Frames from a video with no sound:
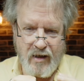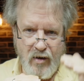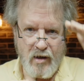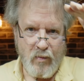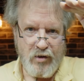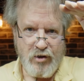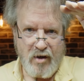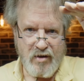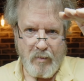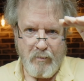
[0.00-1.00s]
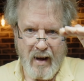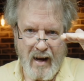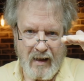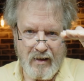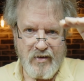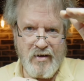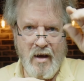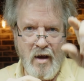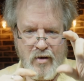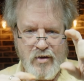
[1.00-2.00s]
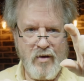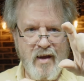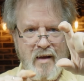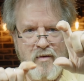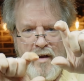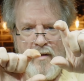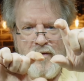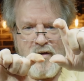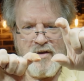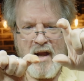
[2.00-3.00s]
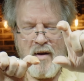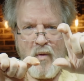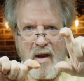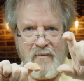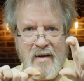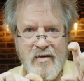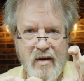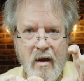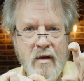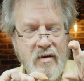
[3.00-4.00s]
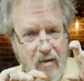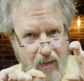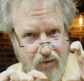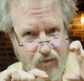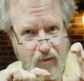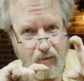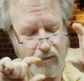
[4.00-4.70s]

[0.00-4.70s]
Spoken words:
going to adjust the balance so that the sine wave is symmetrical.